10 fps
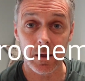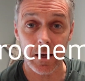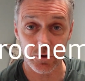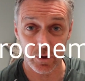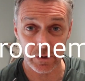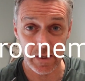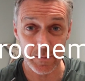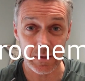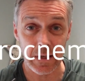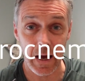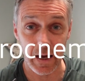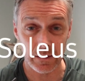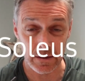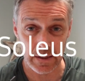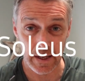gastrocnemius
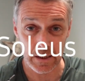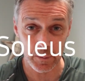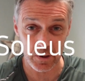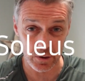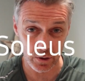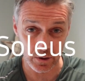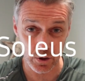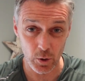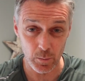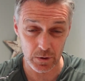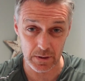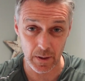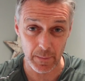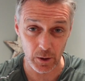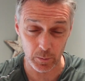and the soleus muscle, so the two muscles
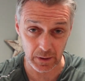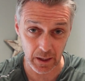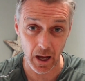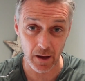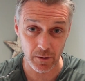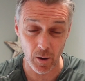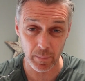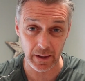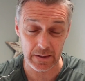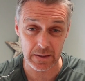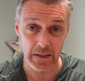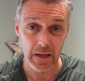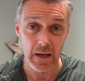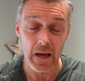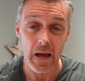that make up the calf complex.
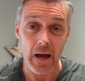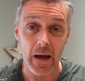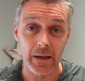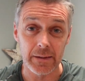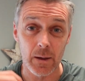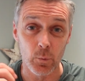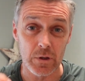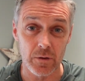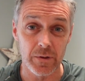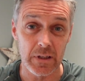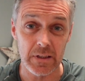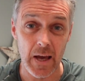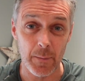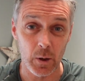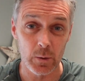And then once you finish
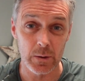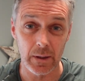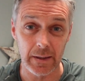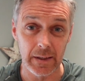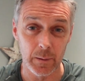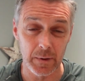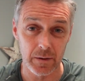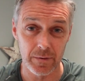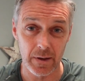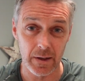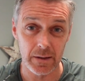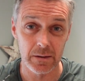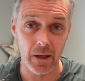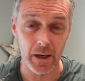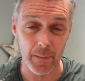them, I go into like a little bit of a
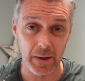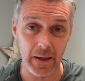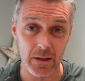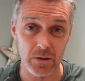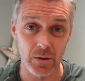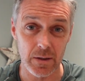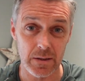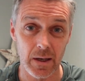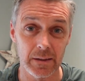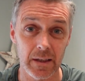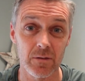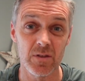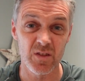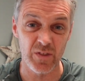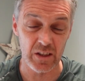dynamic exercise and then
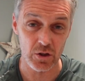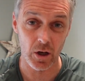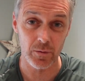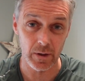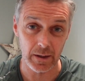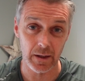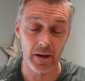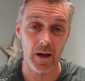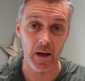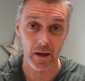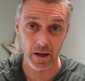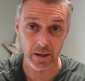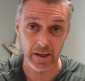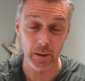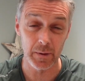finish off with like a,
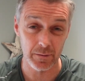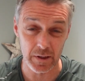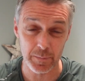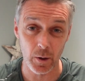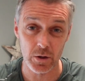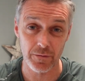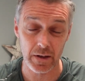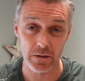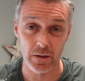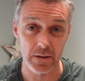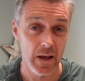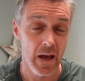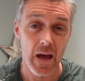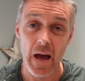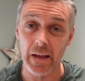a, a little bit of explosion exercise.
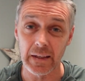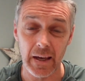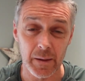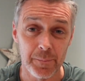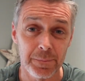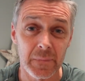And again,